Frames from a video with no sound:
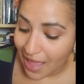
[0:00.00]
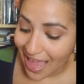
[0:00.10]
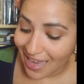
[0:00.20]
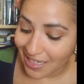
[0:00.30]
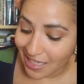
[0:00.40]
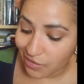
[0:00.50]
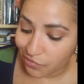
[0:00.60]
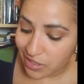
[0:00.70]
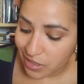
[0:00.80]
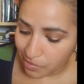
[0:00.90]
and
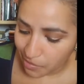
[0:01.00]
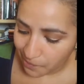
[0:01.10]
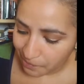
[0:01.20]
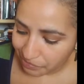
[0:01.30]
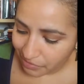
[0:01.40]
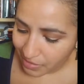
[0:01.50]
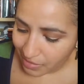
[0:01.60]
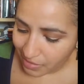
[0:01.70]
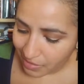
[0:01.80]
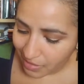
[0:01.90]
invisible.
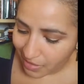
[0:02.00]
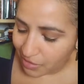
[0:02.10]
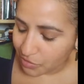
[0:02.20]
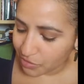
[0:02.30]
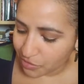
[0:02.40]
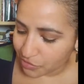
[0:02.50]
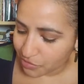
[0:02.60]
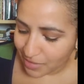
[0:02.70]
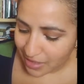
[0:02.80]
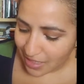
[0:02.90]
Oof,
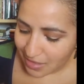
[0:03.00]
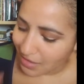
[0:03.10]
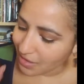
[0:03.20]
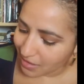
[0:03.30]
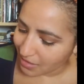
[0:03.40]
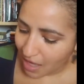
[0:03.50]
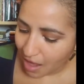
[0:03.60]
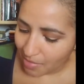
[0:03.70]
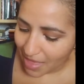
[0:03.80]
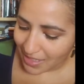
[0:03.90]
Menyet's gonna
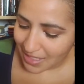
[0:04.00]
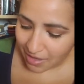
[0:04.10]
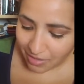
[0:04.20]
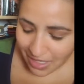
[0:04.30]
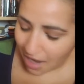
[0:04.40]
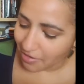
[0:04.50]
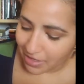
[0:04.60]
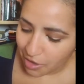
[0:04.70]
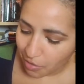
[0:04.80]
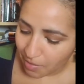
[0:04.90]
calm that down because I already
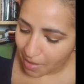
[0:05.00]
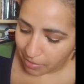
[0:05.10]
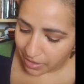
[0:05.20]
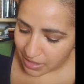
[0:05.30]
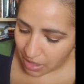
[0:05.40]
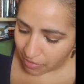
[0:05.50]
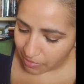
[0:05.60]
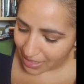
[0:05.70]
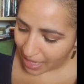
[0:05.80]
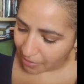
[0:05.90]
know where my brain's going
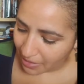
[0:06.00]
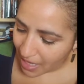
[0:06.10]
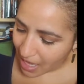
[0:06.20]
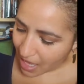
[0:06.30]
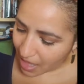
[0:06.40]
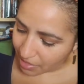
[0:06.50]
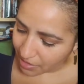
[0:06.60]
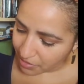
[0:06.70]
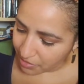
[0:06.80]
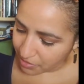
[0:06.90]
with that one. The
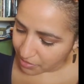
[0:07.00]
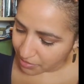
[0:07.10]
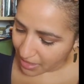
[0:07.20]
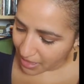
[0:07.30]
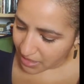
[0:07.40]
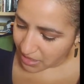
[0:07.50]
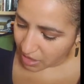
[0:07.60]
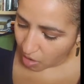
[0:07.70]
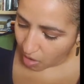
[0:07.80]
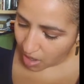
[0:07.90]
noon is the
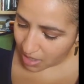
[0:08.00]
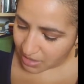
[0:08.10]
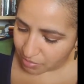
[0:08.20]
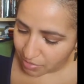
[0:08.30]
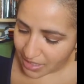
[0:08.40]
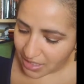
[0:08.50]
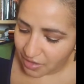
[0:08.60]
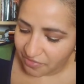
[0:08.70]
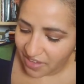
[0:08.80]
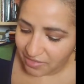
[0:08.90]
cause, the reason,
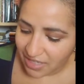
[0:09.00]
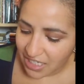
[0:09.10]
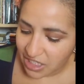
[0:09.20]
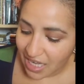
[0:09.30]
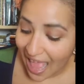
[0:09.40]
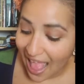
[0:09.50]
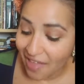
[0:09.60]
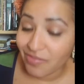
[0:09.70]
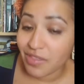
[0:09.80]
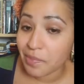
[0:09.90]
the foundation,
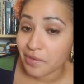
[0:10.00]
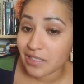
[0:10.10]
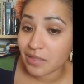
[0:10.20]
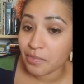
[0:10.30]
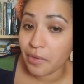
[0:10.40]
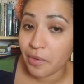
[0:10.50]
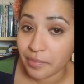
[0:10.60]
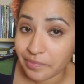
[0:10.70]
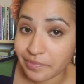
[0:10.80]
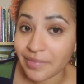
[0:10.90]
and the principle.
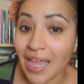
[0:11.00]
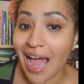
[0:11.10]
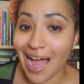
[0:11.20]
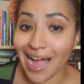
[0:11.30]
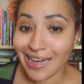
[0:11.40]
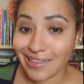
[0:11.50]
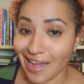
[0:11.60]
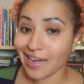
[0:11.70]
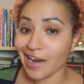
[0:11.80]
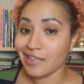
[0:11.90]
Mm,
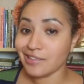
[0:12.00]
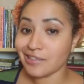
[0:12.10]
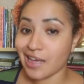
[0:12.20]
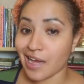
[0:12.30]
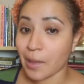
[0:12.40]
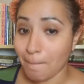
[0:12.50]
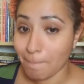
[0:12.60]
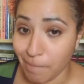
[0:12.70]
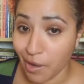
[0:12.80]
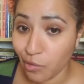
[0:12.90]
highlight, underline,
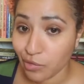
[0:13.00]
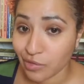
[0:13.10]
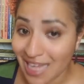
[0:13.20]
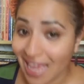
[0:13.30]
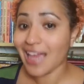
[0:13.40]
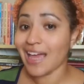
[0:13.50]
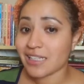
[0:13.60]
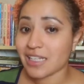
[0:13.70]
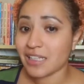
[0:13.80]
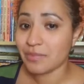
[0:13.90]
bold,
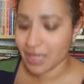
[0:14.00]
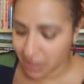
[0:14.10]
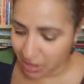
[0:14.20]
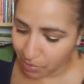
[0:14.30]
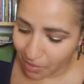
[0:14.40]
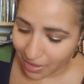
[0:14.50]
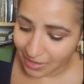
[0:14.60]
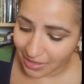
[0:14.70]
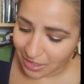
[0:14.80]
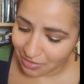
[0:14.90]
exclamation point.
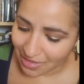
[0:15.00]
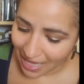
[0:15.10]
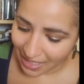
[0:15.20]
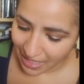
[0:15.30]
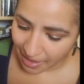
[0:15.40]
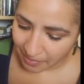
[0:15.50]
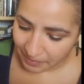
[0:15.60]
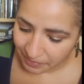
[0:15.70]
Let's do that again.